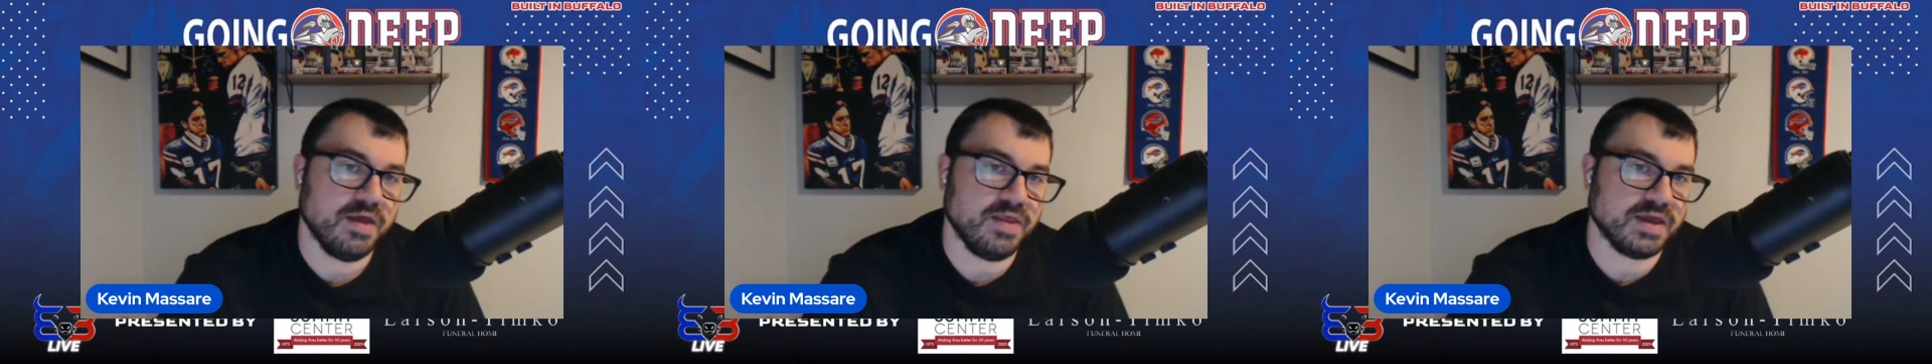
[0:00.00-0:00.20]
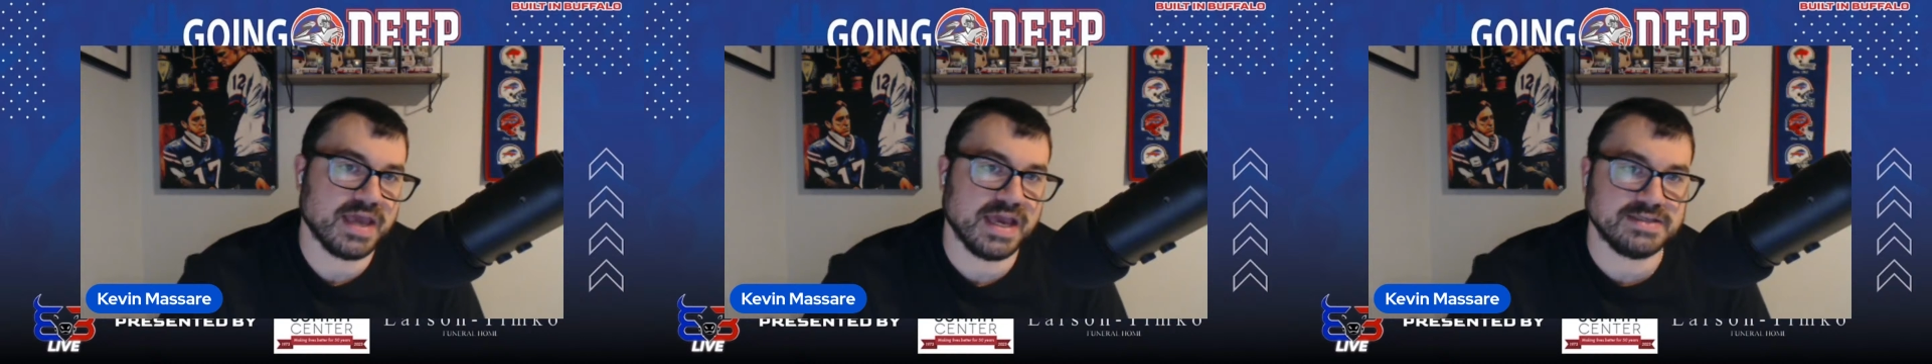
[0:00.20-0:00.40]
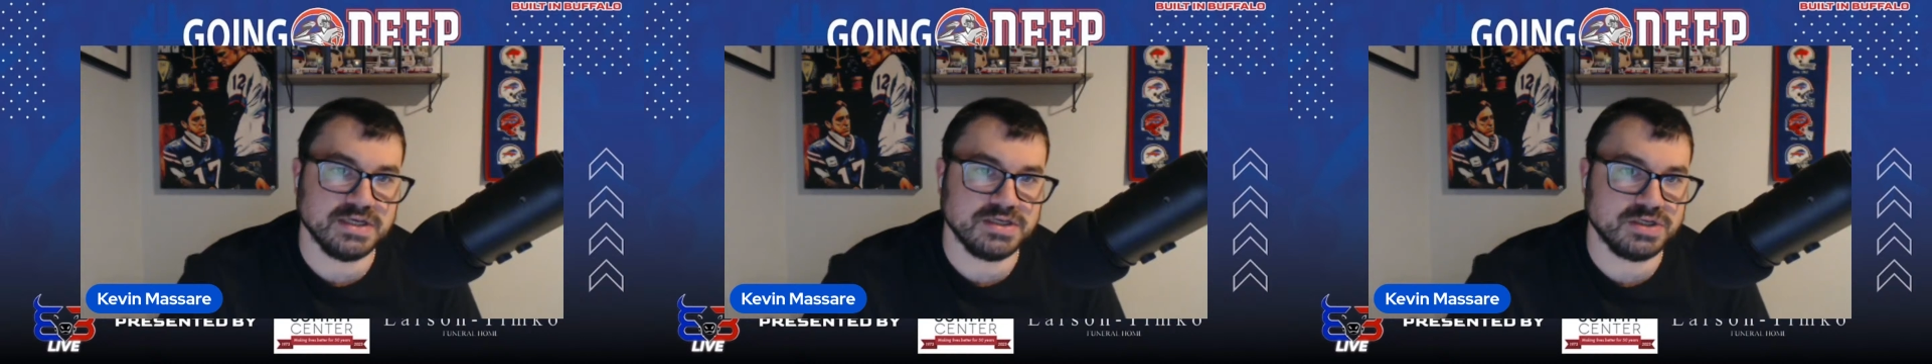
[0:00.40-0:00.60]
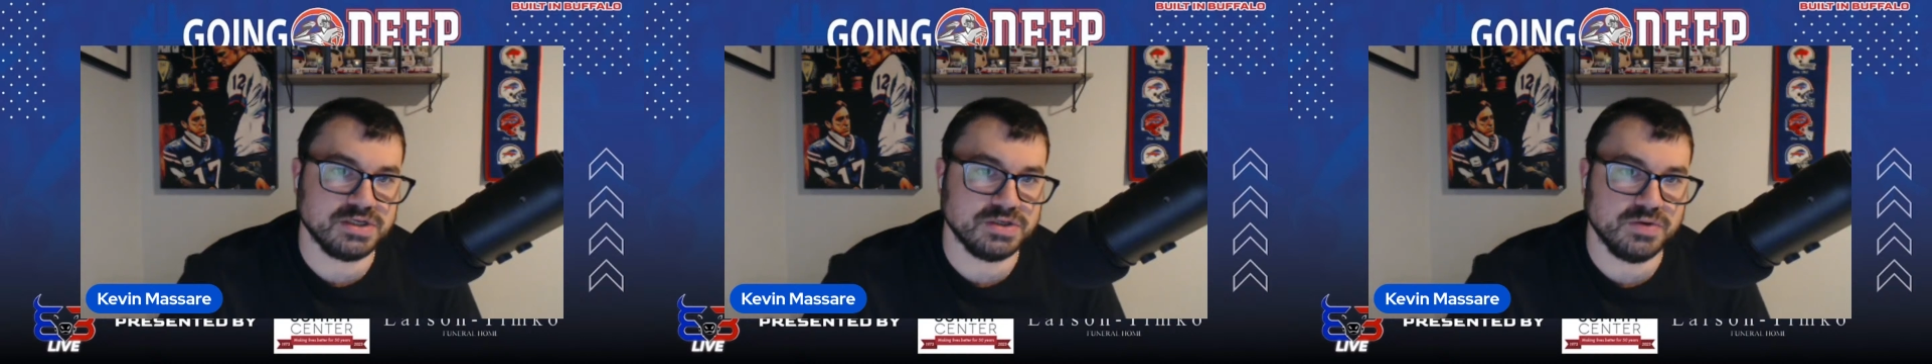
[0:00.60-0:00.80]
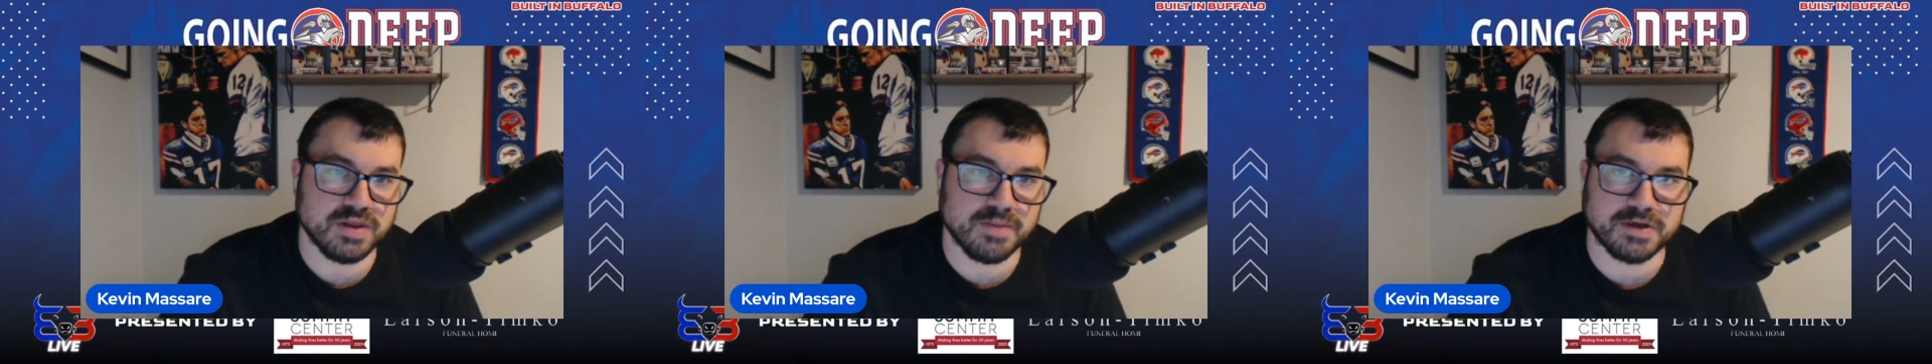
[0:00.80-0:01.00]
And then Casey
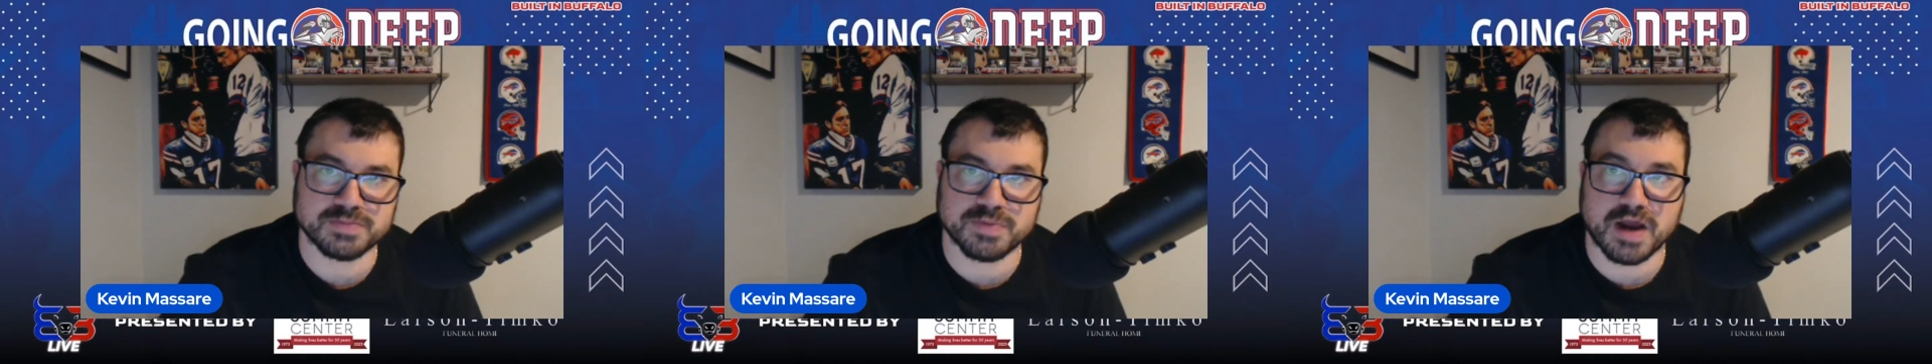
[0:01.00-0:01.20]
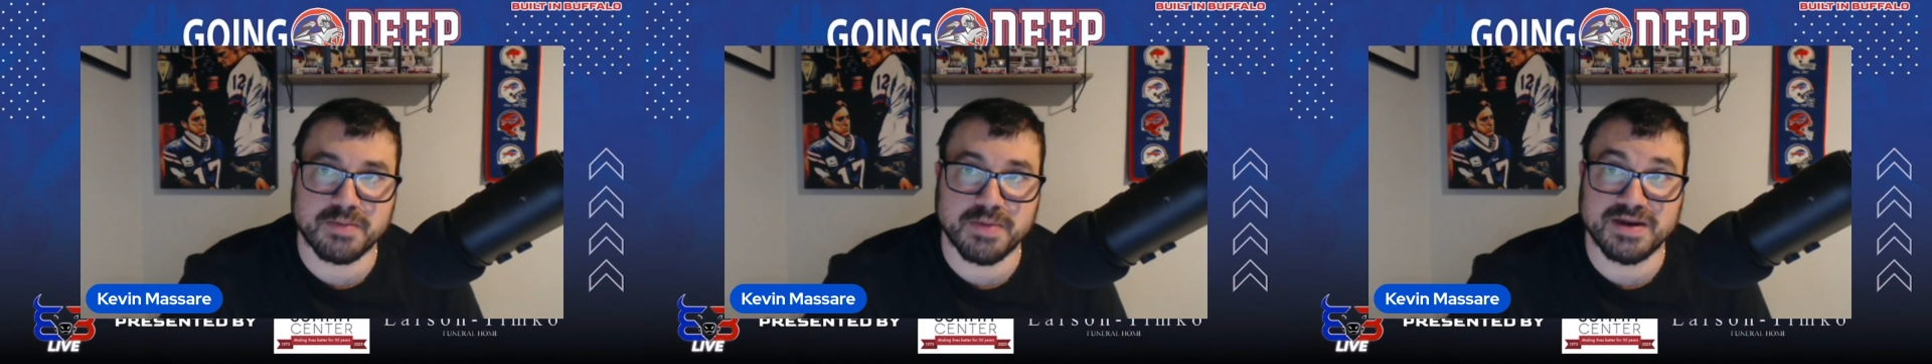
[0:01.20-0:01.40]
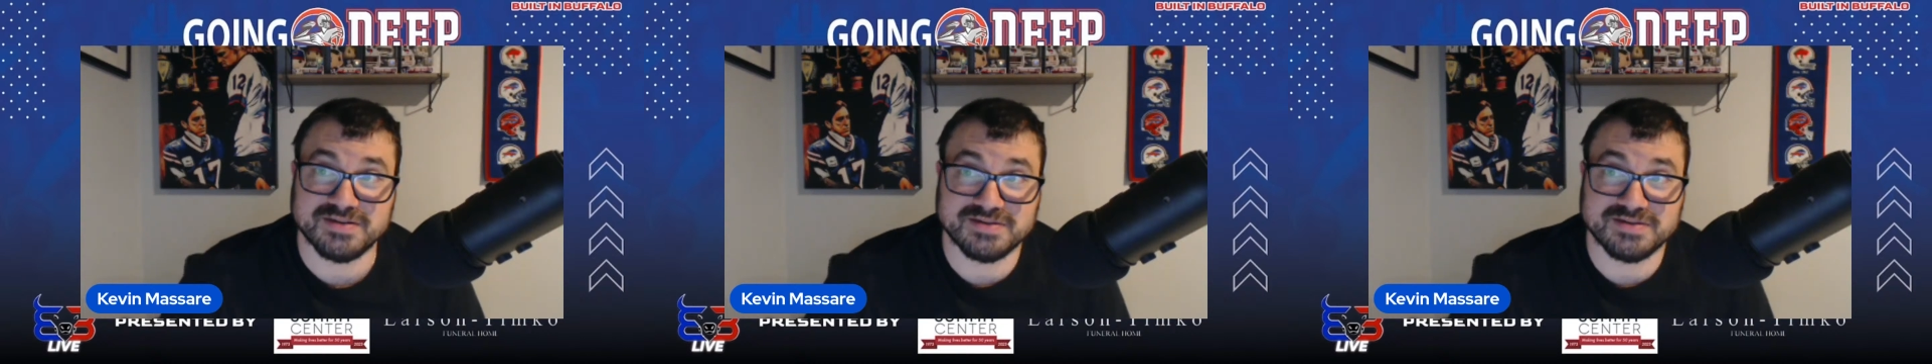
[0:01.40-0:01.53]
Toohill, the Bills brought him in.